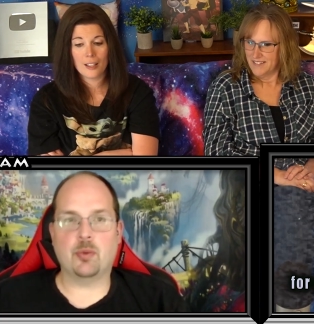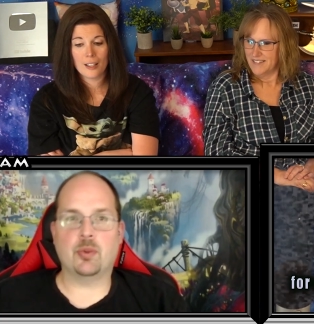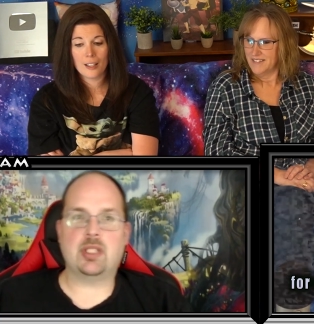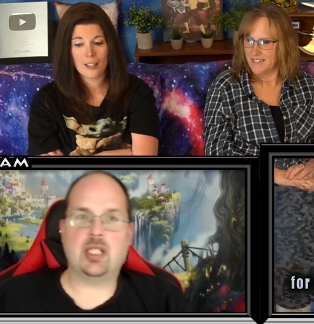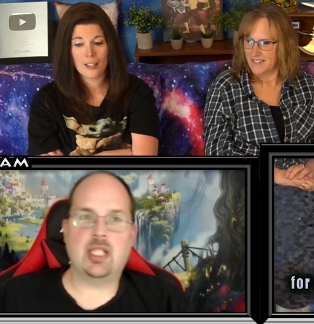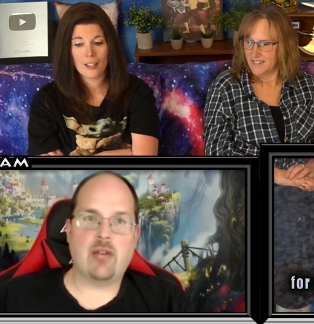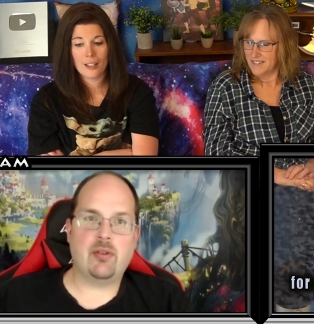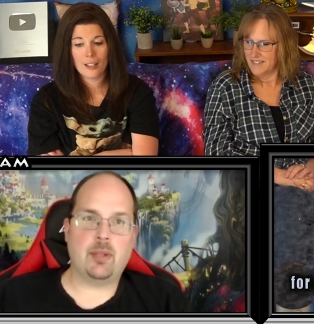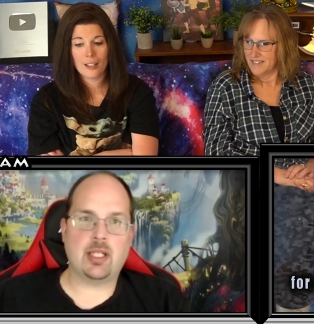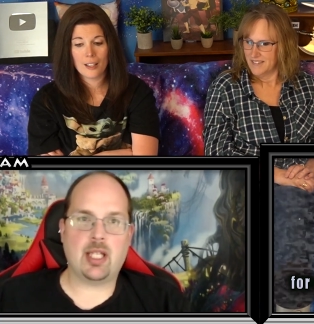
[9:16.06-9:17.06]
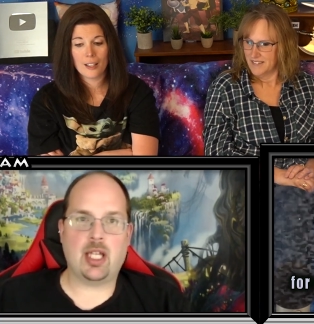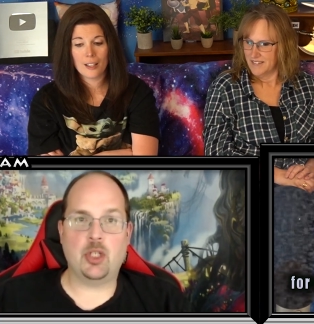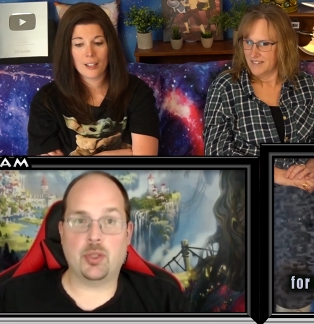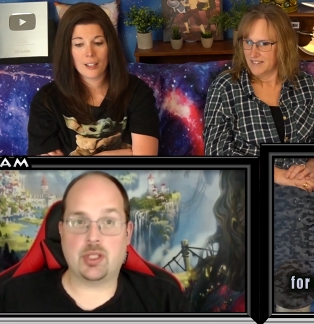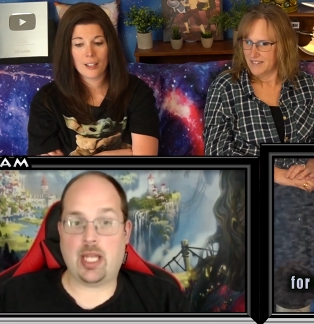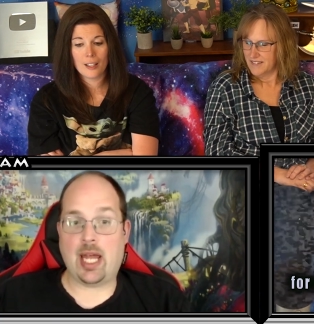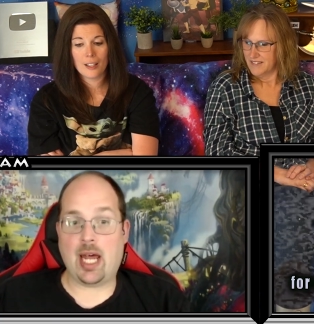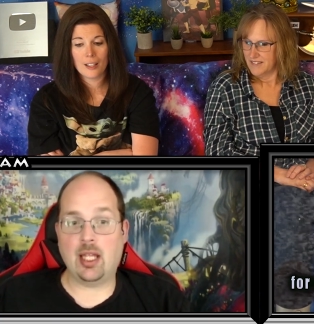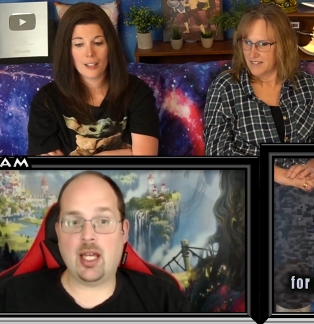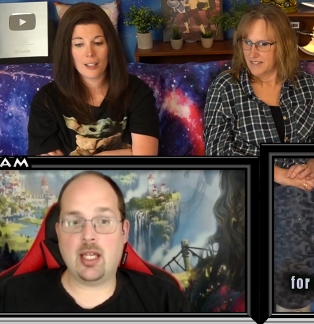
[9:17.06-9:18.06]
Speaker 1: but was he in everybody's head who was an
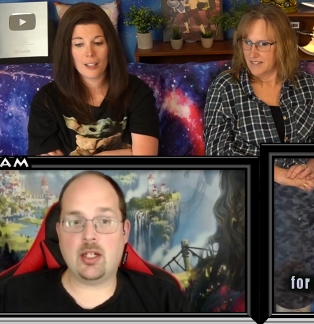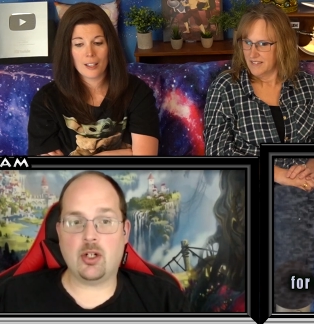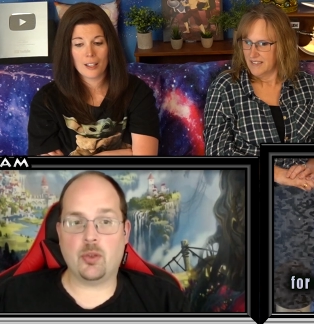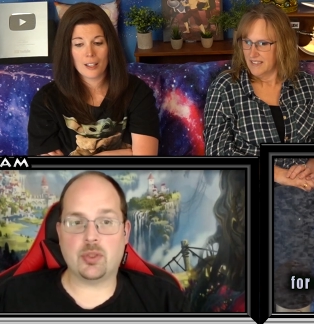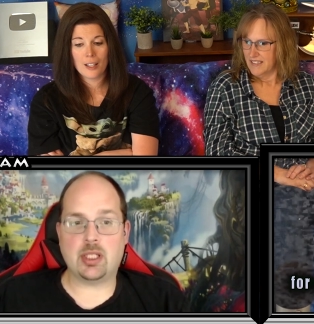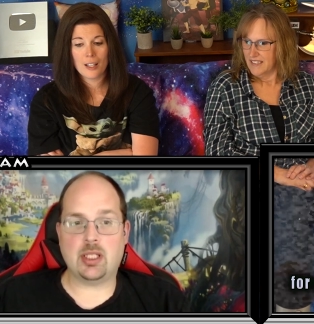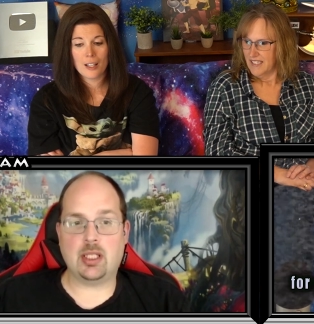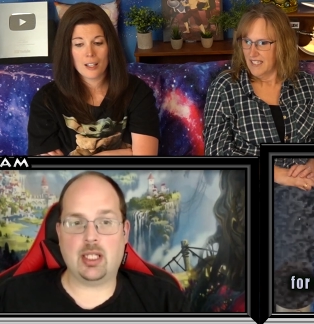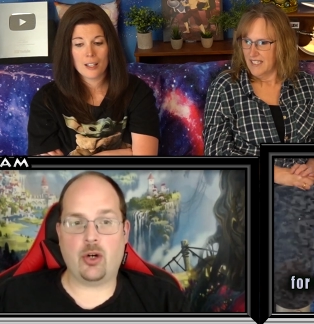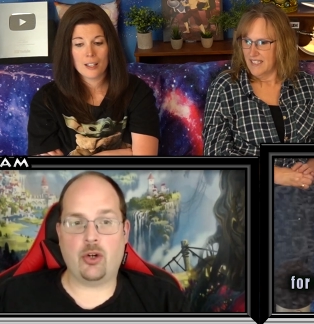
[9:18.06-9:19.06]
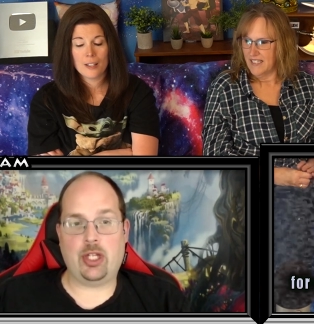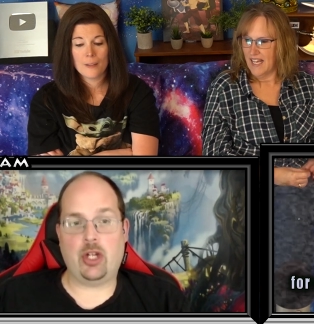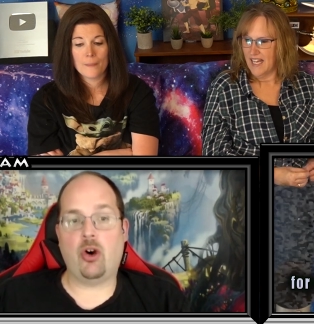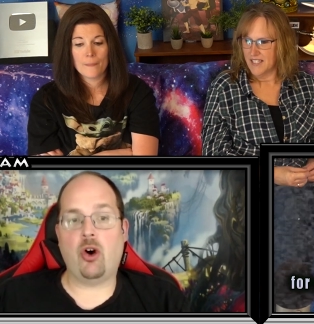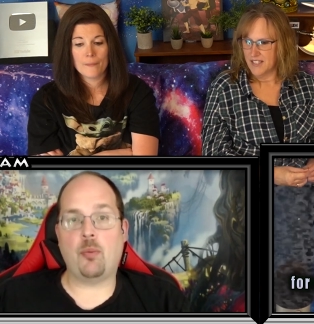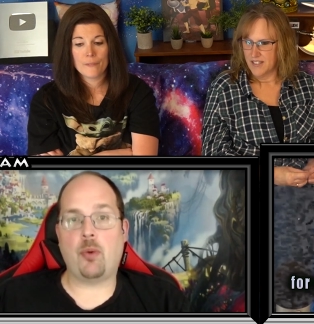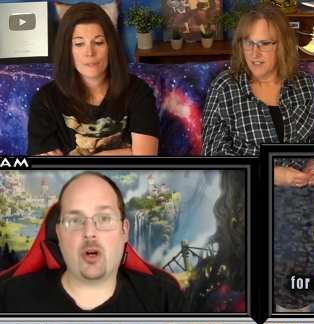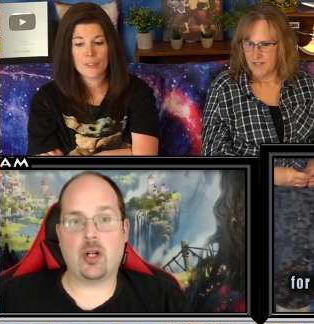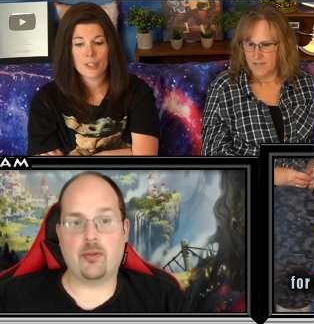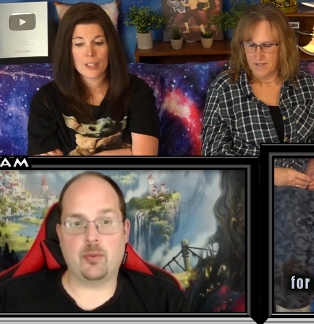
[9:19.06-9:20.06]
ally, or was he like, are
Speaker 2: they all
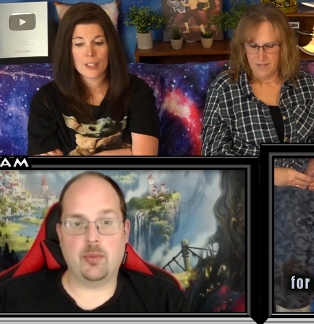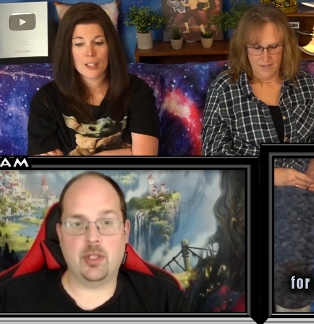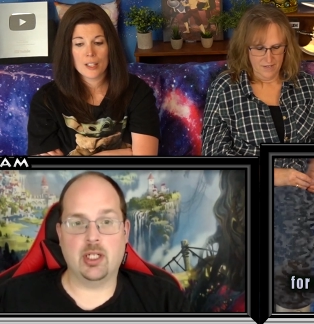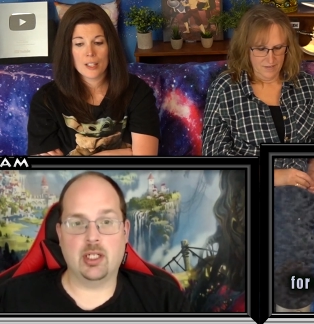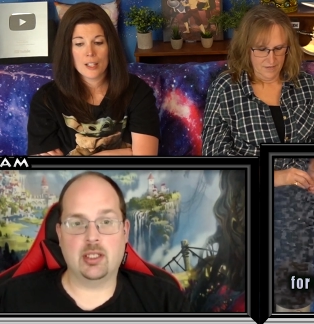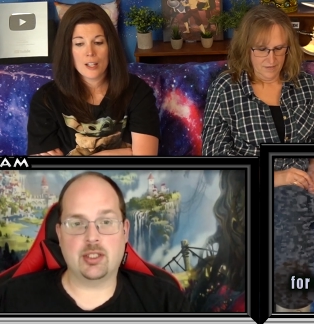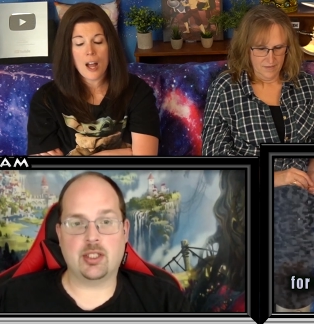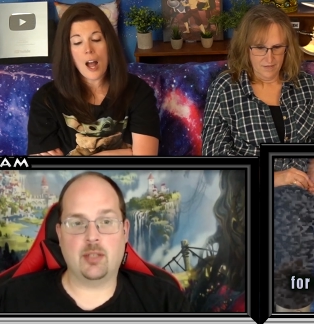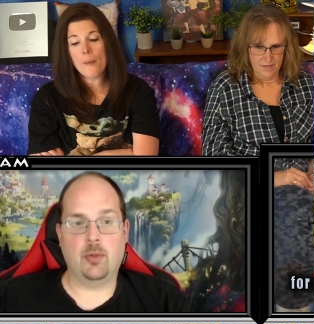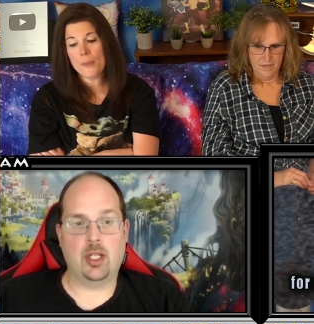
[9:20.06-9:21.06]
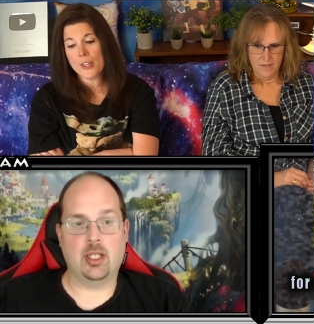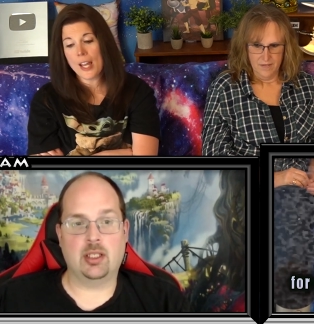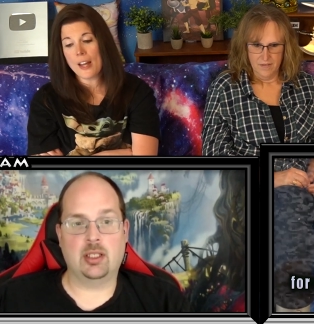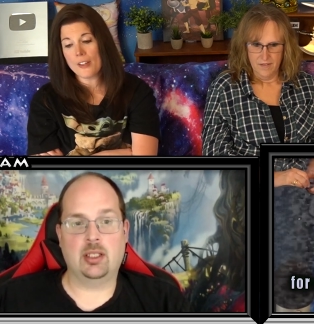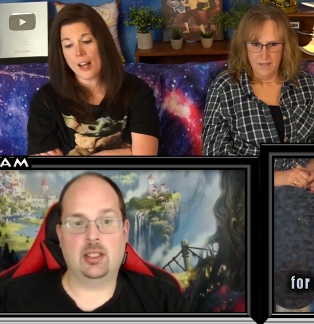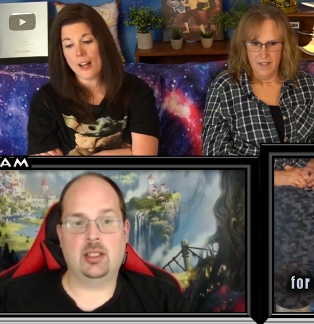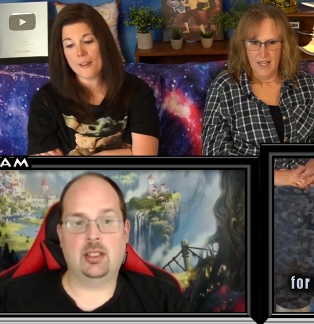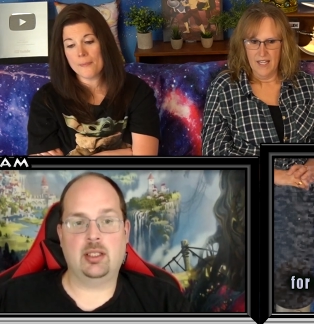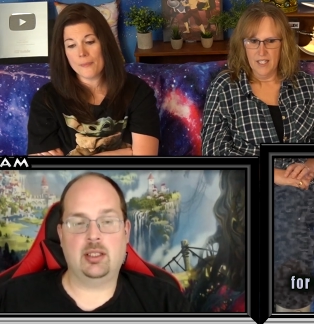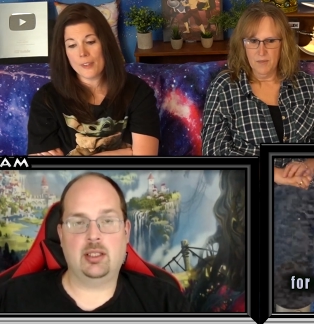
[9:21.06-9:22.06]
part of Ymir in some way?
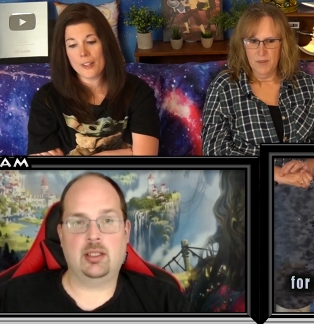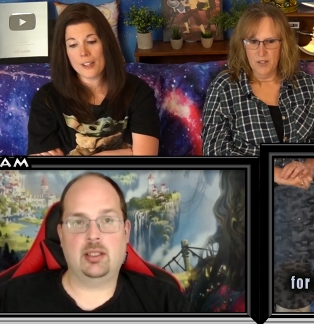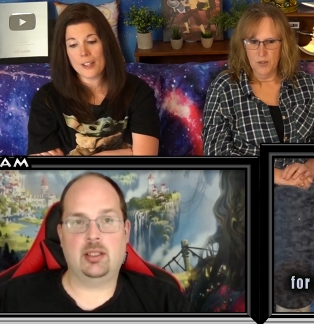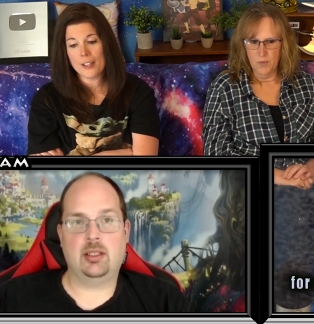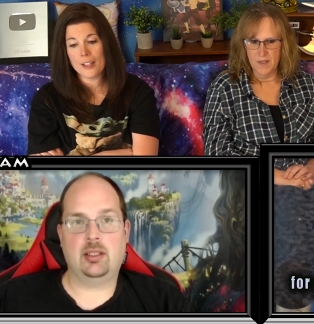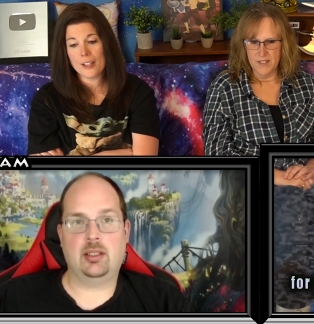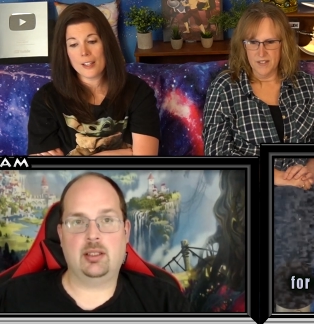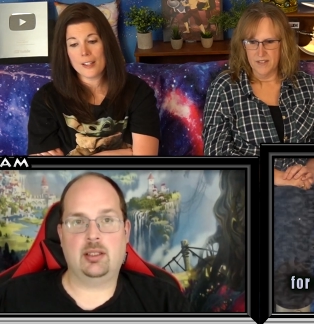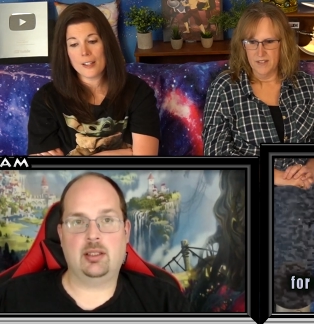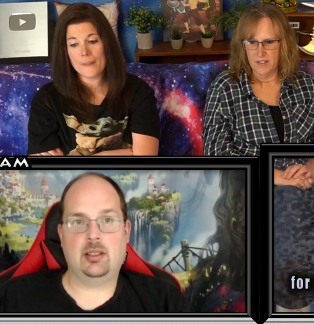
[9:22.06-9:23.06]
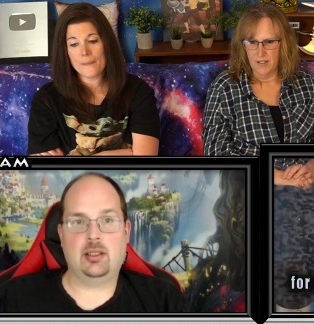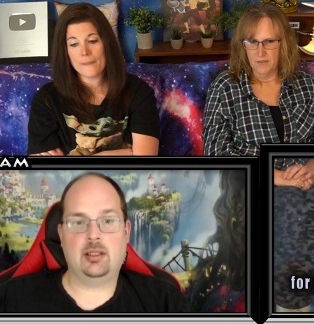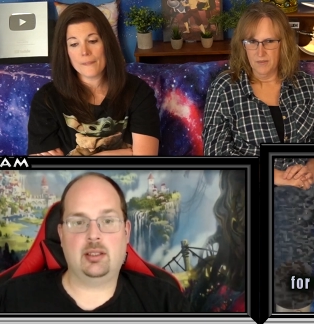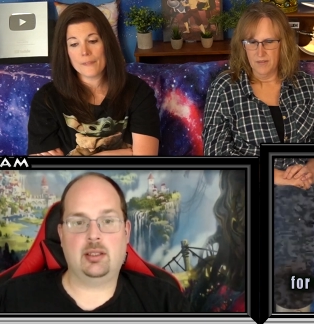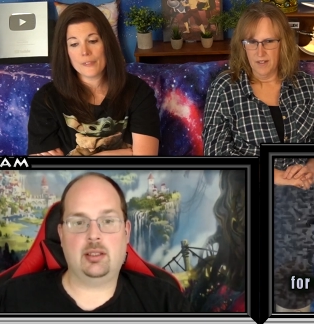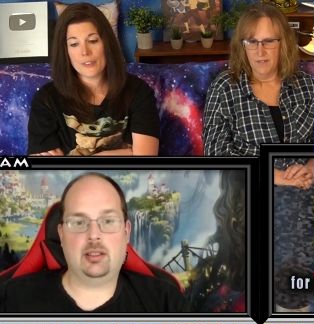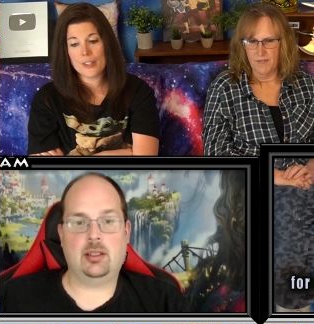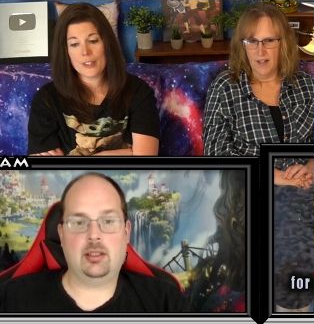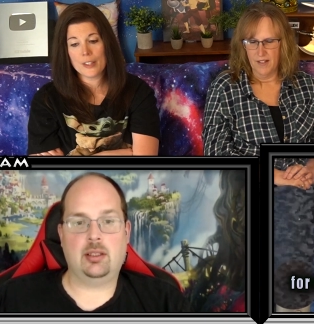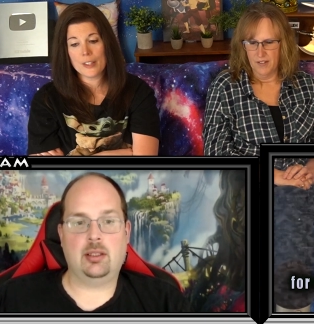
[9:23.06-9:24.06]
Anyone who was, you know, a
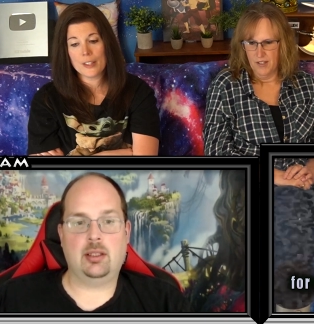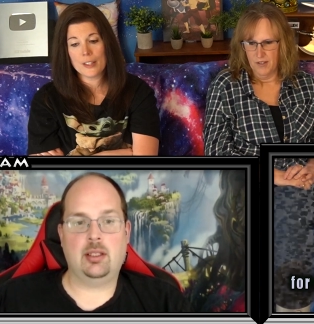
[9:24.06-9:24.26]
follower,